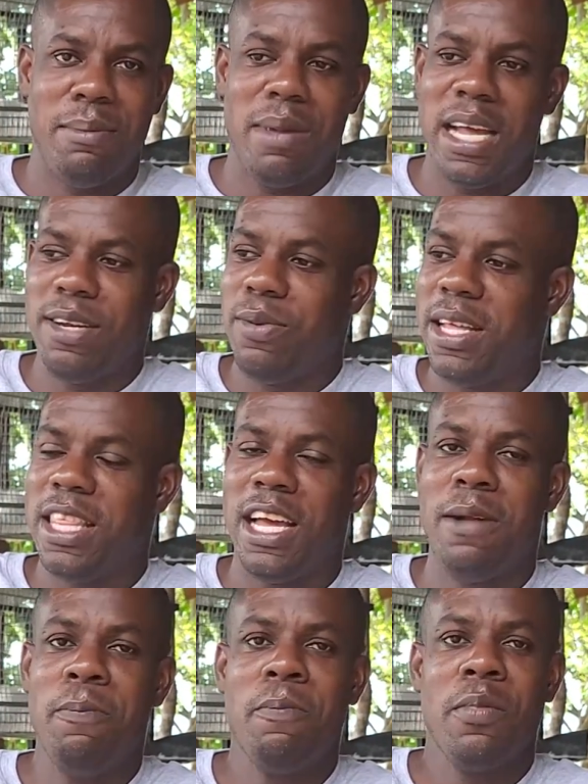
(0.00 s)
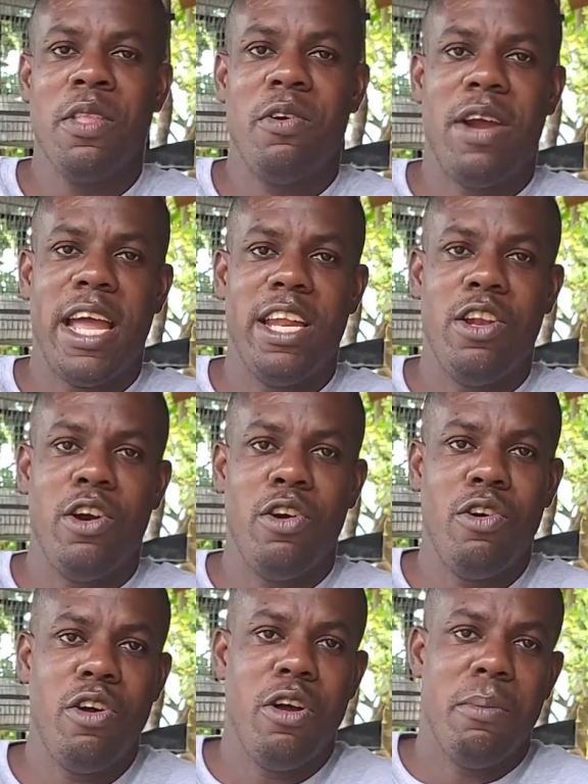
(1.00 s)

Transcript: bad weather right now.